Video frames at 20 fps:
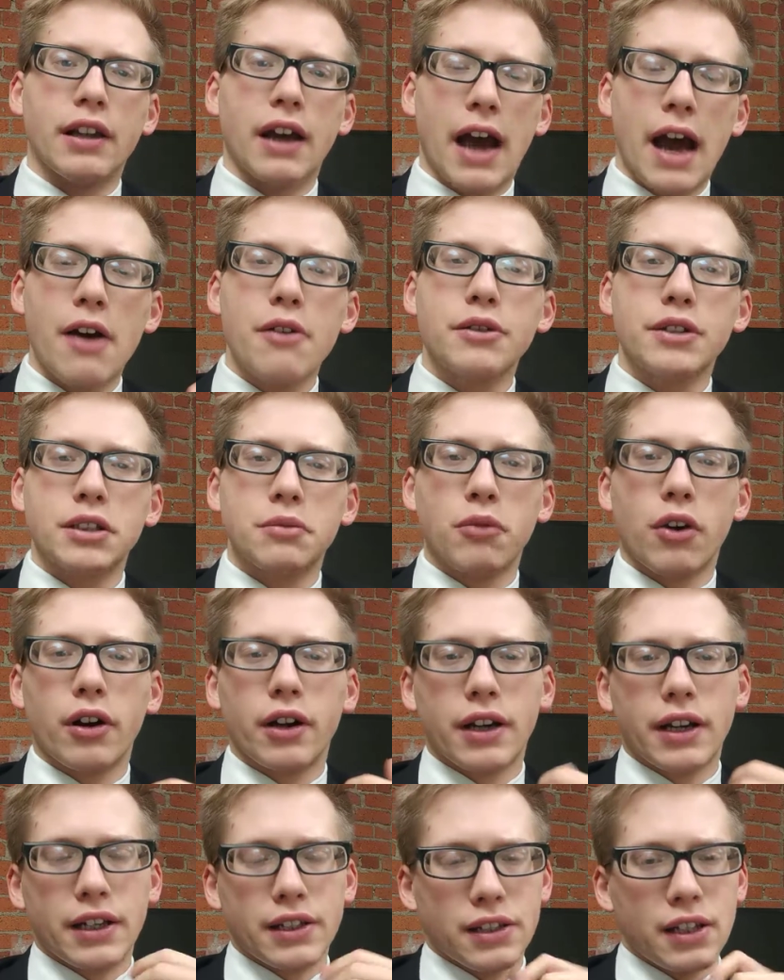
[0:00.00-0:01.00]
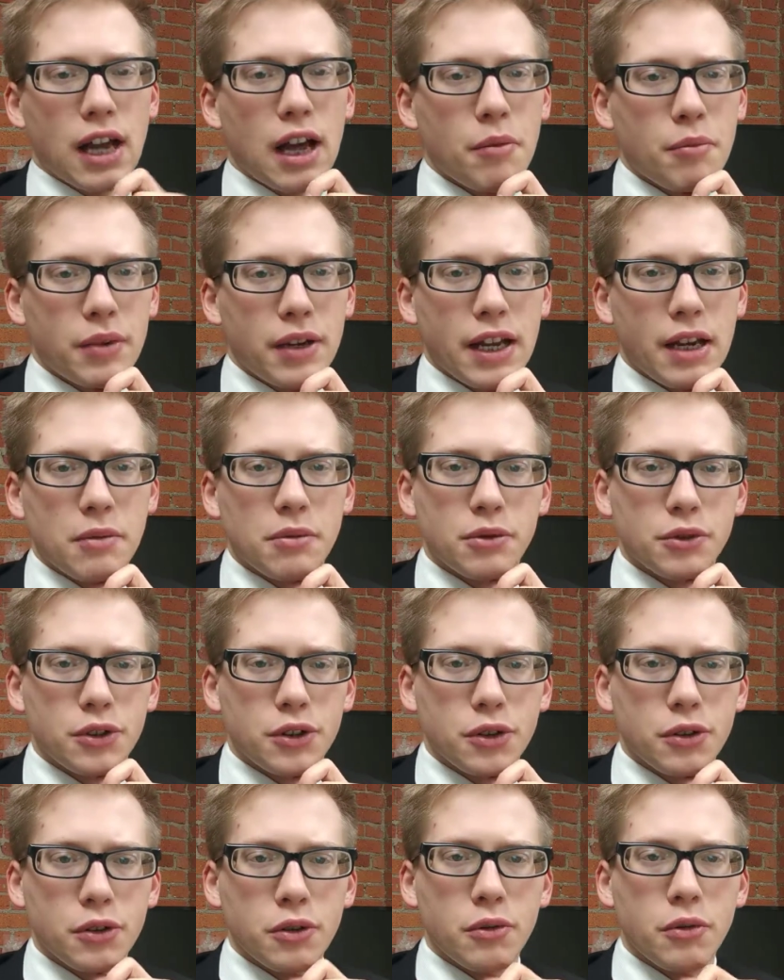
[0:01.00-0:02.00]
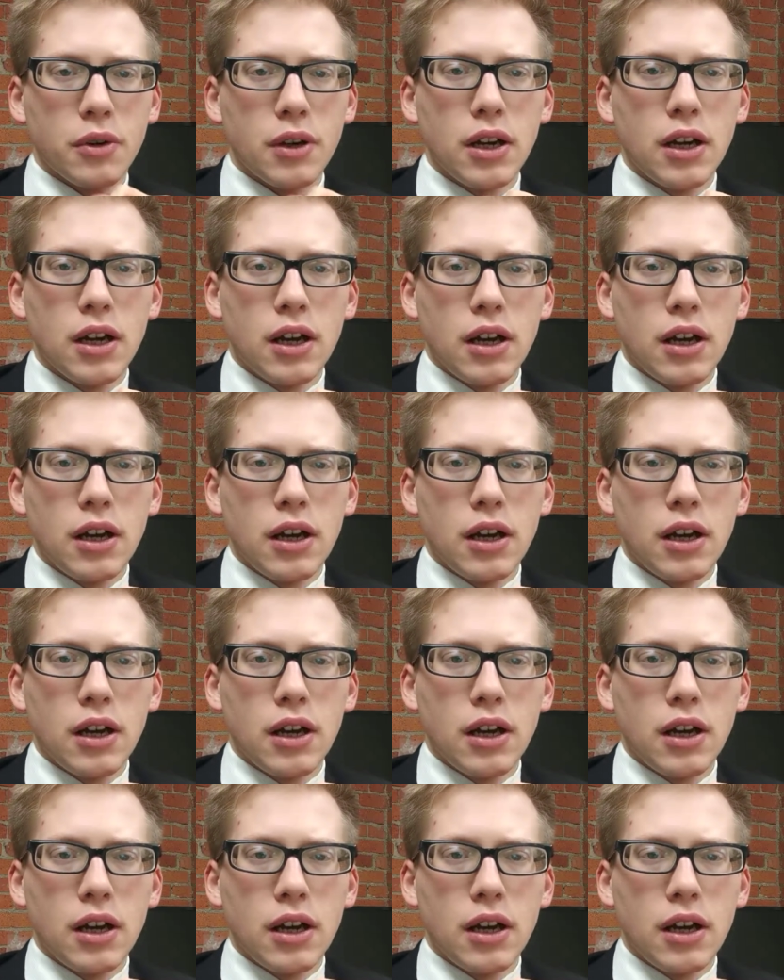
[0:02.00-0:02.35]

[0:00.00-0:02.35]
the housing market, has not been able to